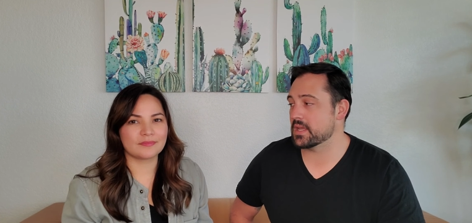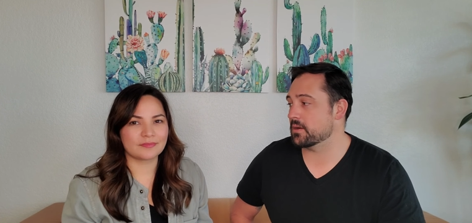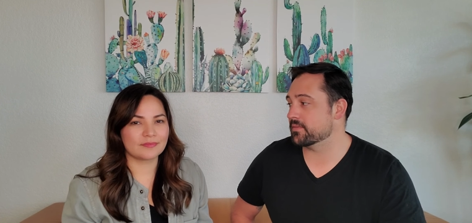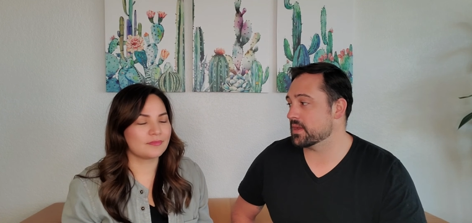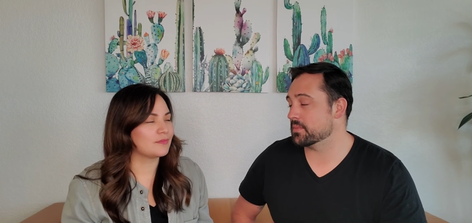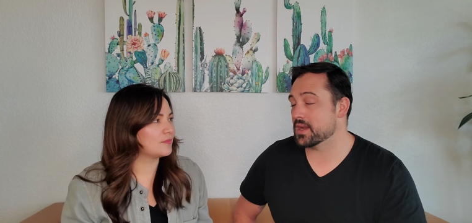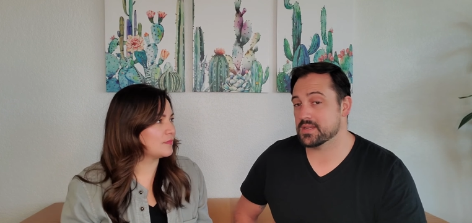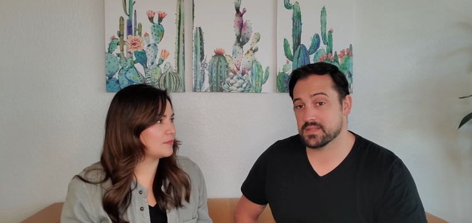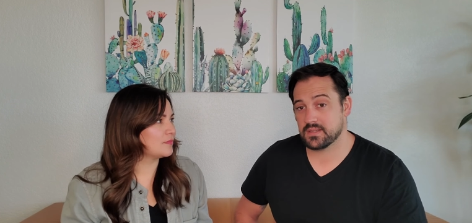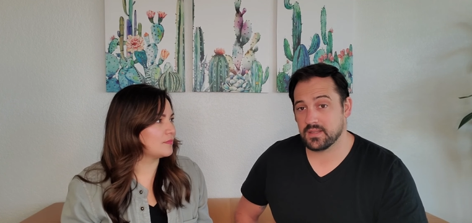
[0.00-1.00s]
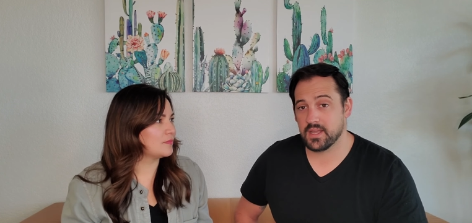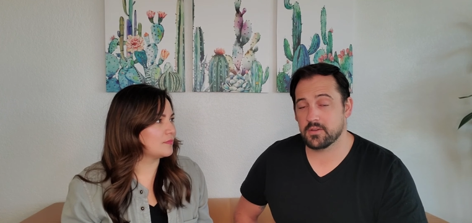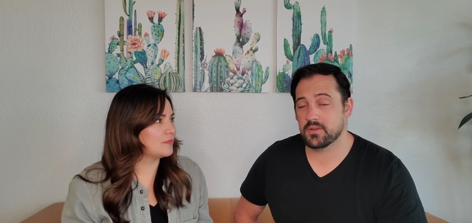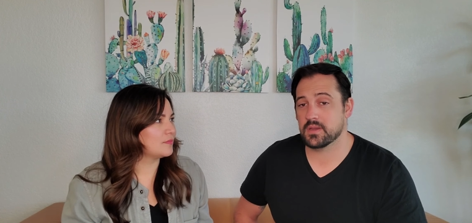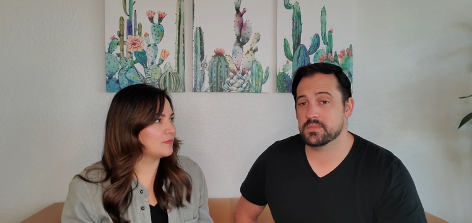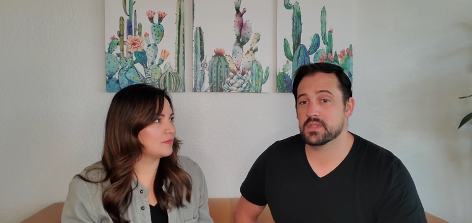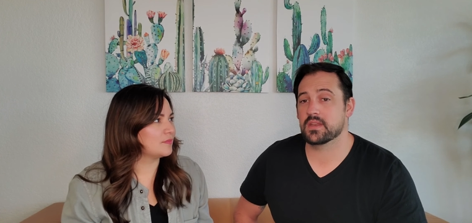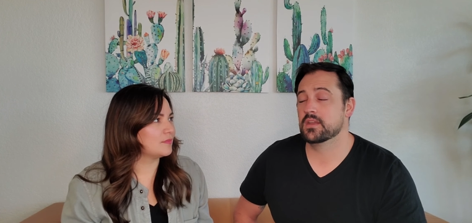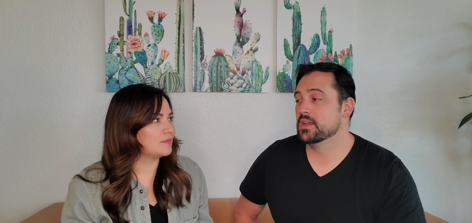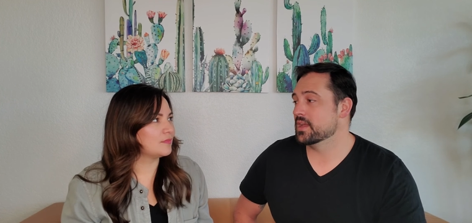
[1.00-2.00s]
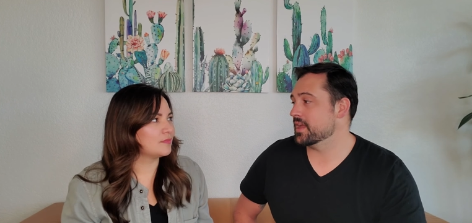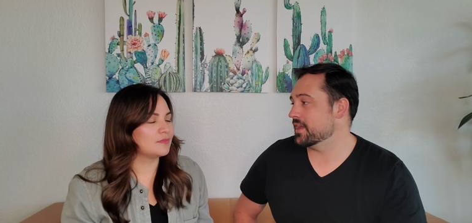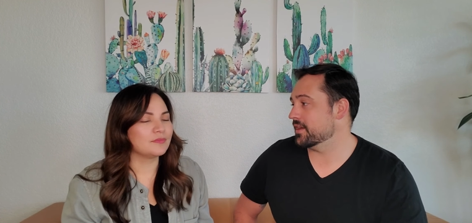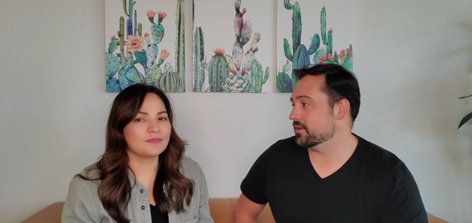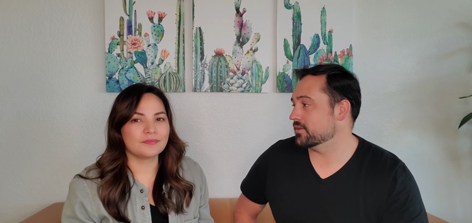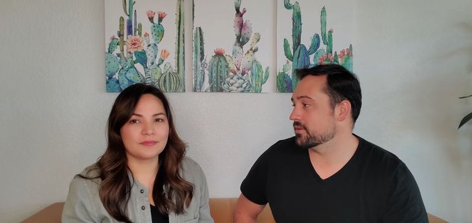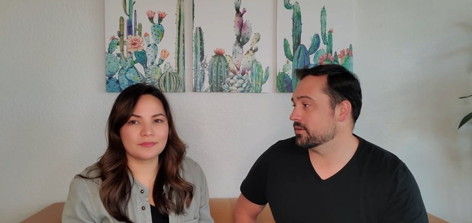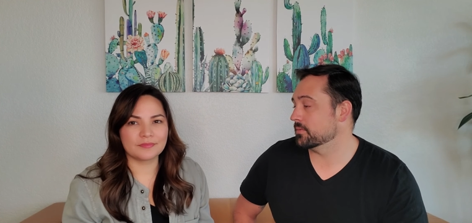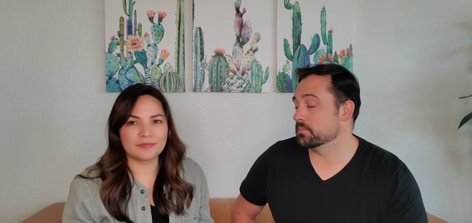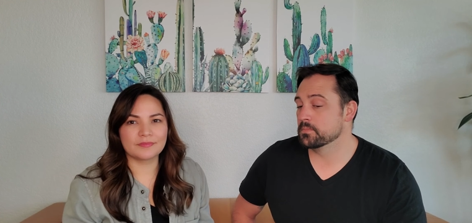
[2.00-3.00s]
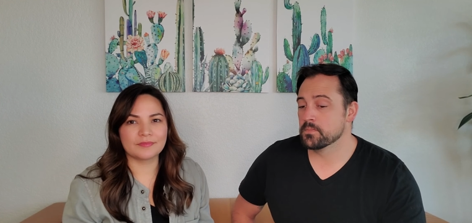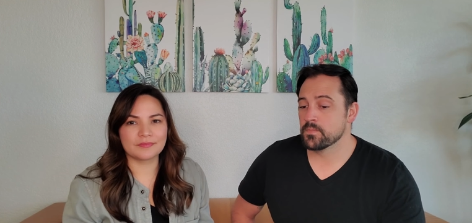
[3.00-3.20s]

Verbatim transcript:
Speaker 1: Now, if Amber has a client who comes in and her,